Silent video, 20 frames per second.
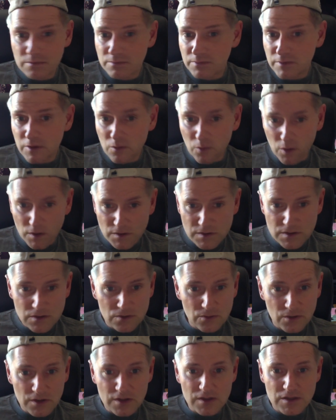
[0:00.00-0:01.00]
he wants to
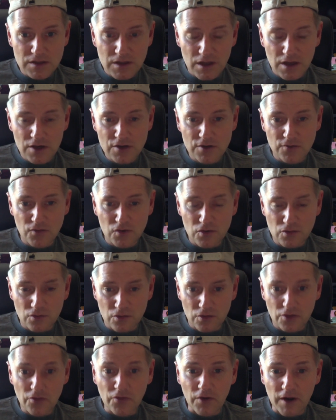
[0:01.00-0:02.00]
win a stage of a Tour
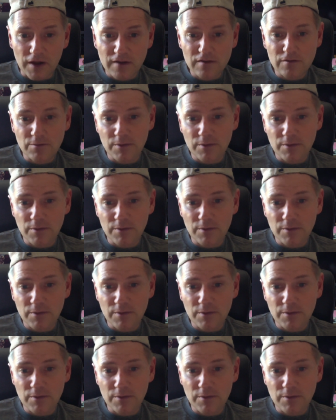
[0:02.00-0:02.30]
de France,